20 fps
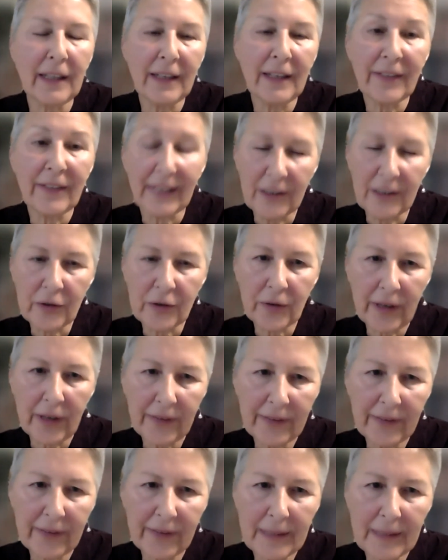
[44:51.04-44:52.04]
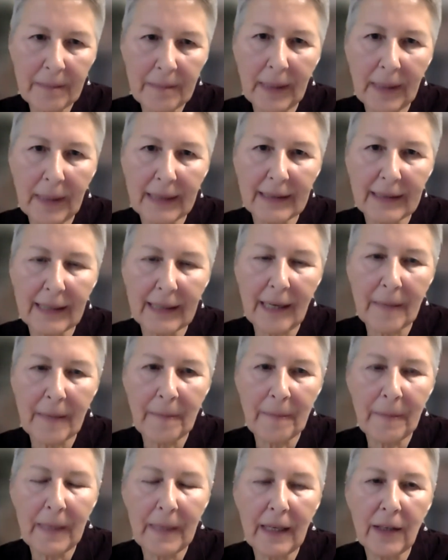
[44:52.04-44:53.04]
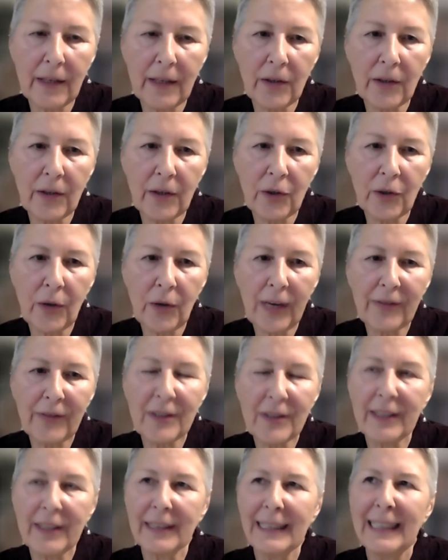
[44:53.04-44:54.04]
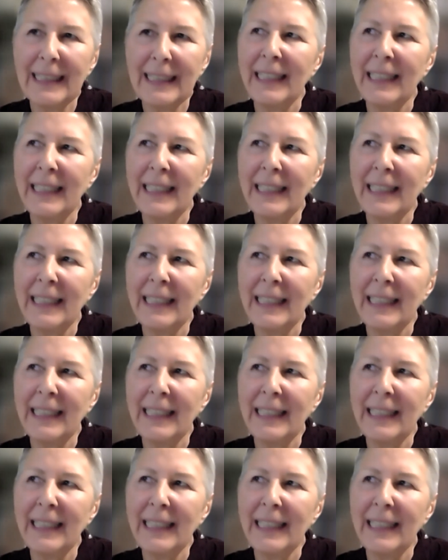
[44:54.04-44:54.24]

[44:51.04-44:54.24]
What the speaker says: interesting, but you have to,